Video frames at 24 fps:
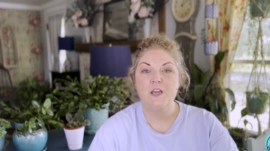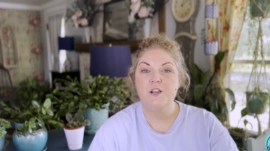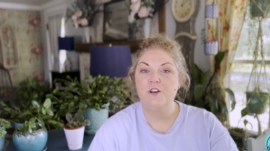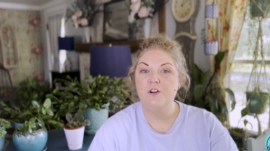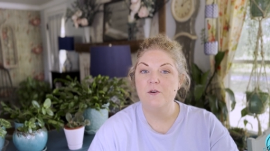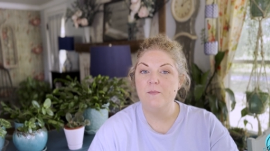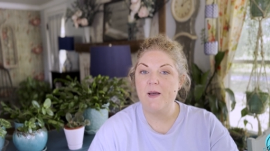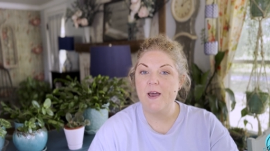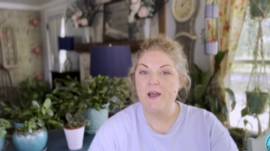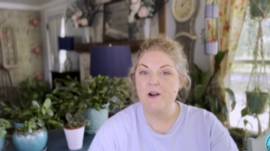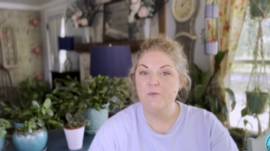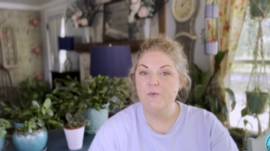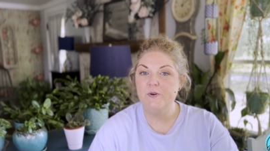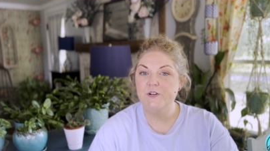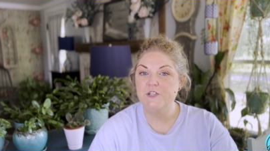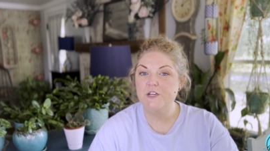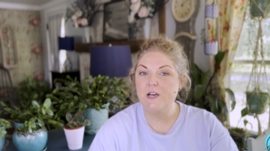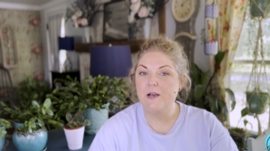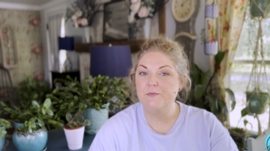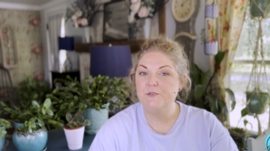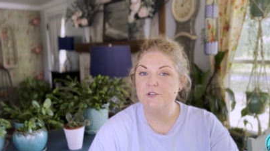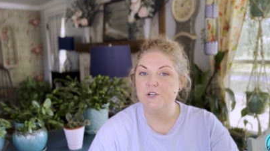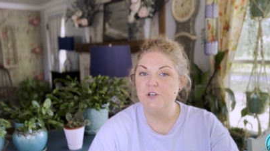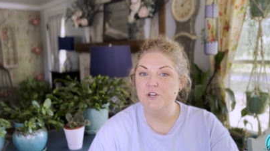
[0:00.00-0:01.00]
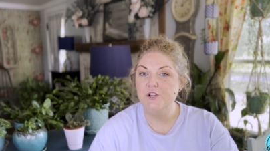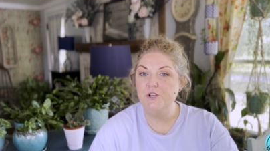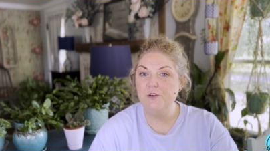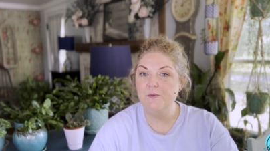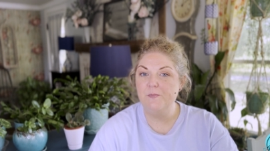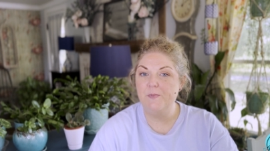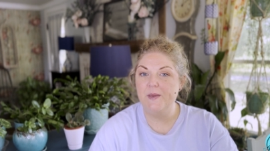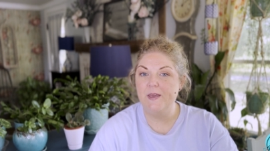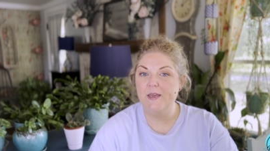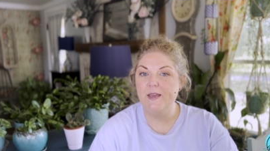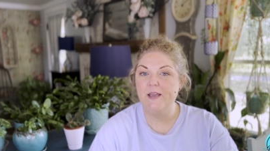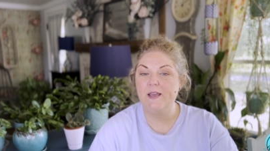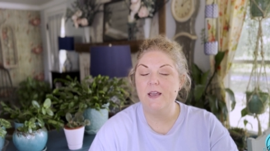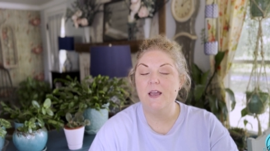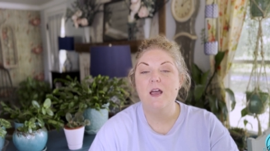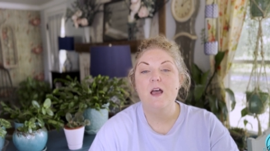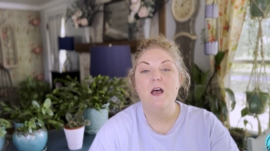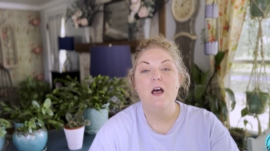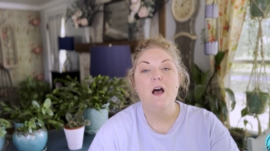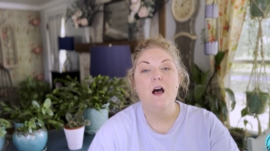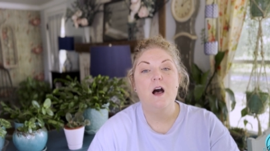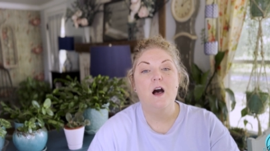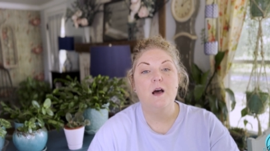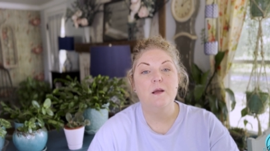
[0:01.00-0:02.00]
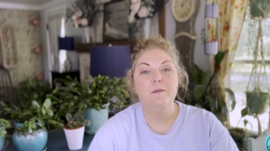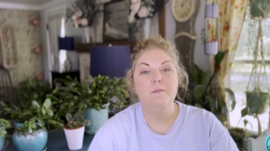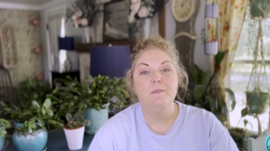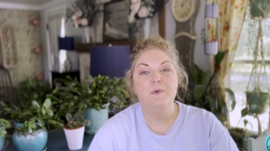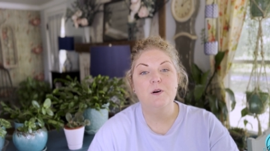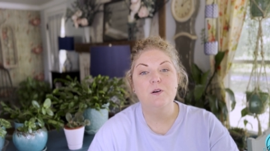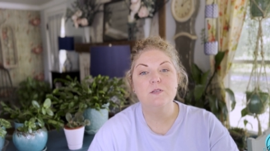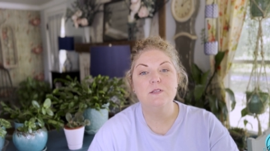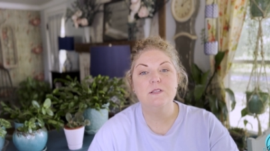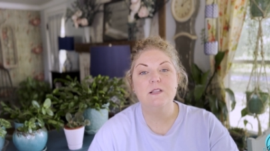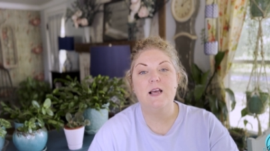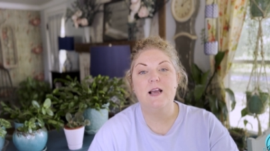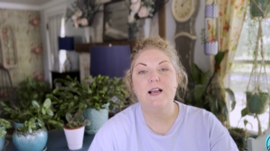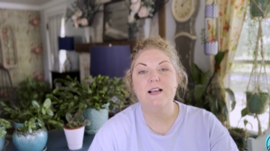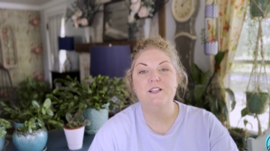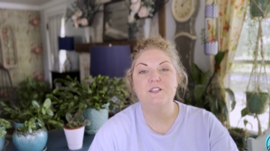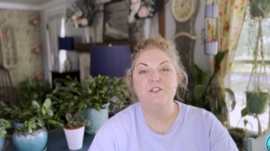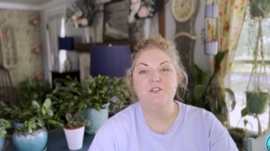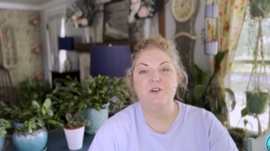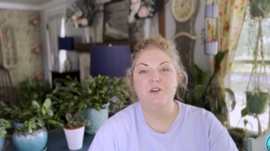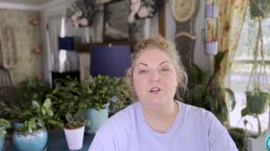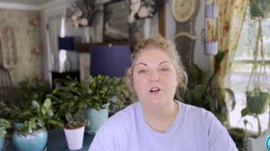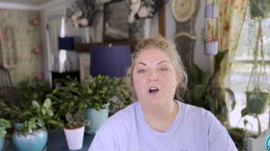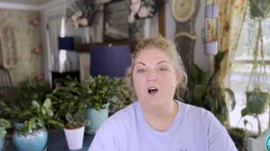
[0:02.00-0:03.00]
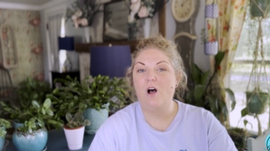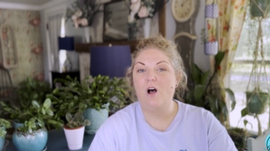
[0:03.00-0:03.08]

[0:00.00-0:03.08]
No matter which option you pick, on most lines, you could